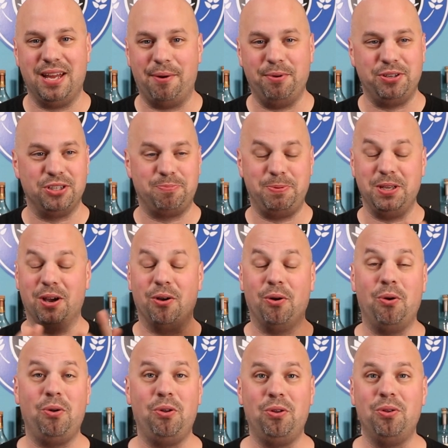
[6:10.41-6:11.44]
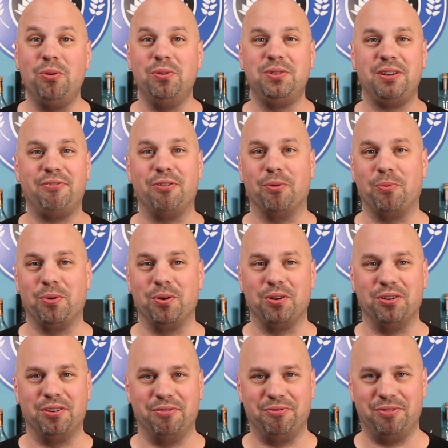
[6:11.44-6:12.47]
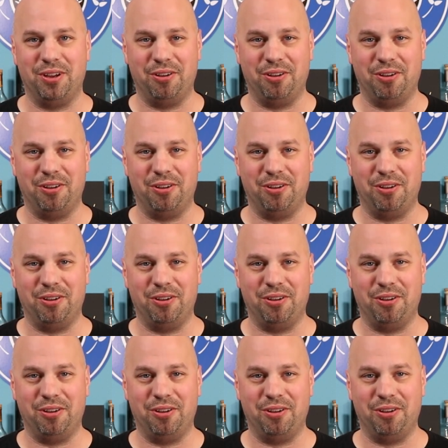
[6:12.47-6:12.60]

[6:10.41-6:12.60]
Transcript: That would just be a whole different world of,